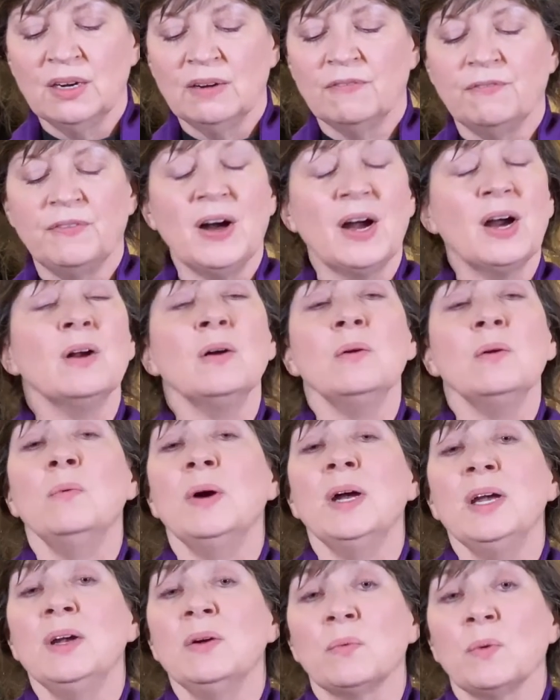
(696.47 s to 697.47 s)

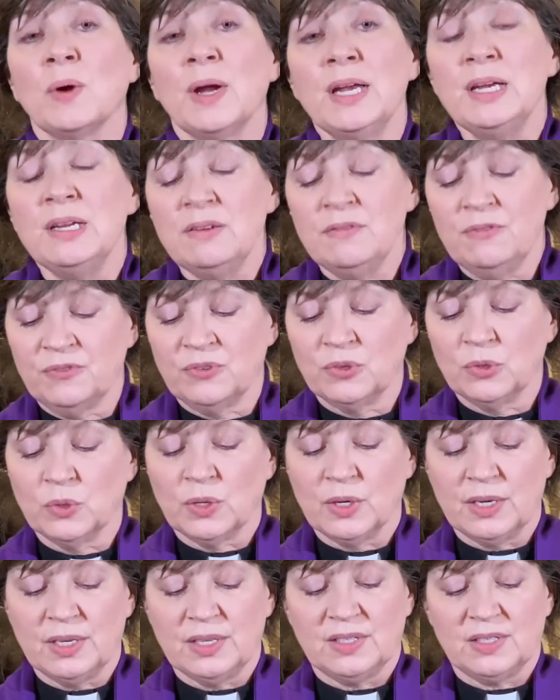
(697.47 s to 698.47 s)
faraway
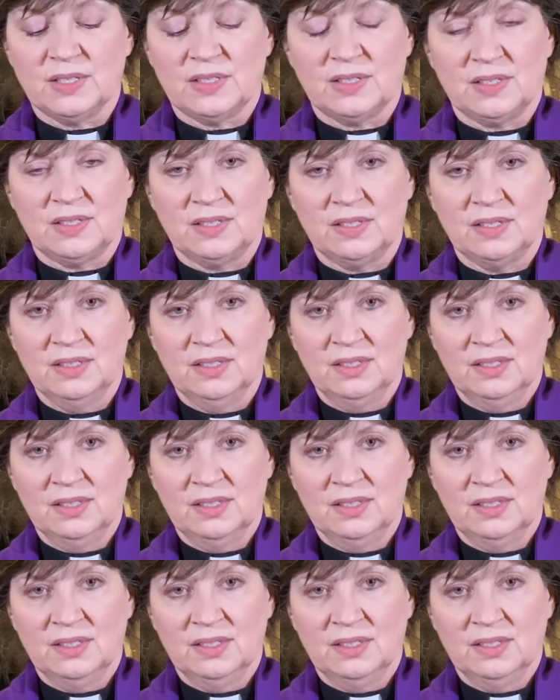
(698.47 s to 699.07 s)
rainforests